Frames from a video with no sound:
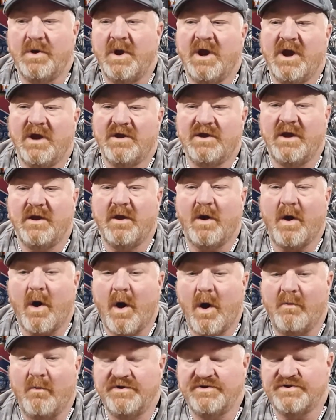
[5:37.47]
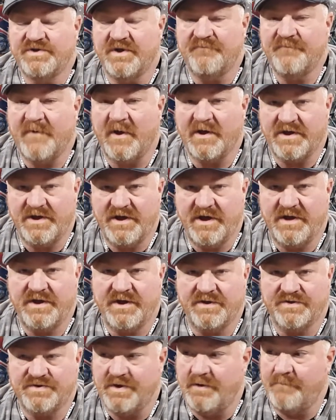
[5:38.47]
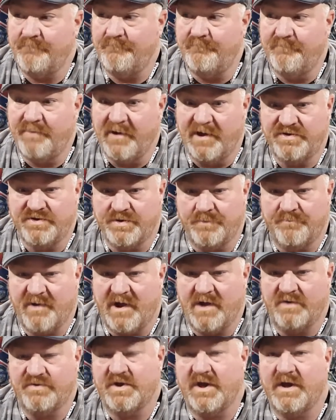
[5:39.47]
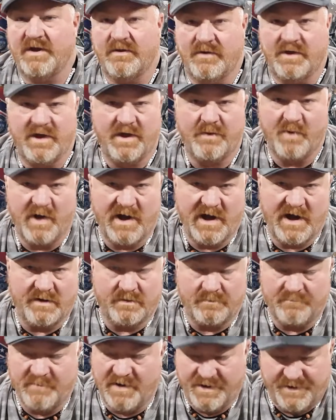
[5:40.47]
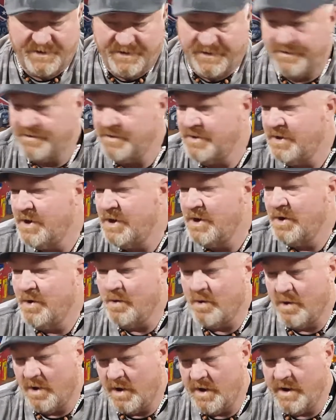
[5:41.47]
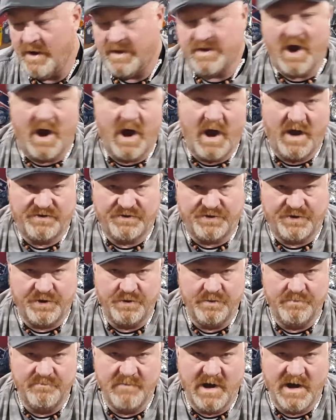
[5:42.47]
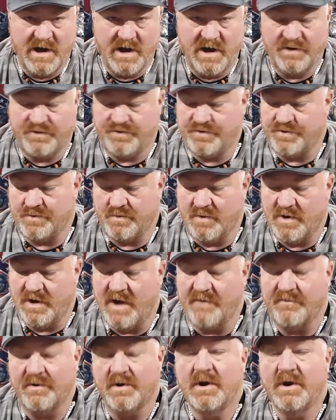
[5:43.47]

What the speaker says: And then there are always the fucking idiots that bitch about they ran out of money or it costs too much or whatever.